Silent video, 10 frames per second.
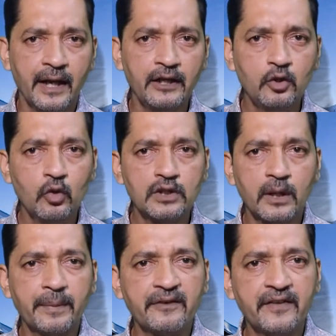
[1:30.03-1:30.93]
and
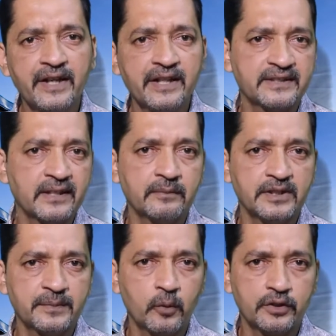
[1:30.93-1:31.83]
looked up at various
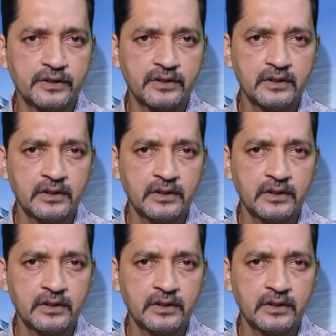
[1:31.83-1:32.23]
summer sports,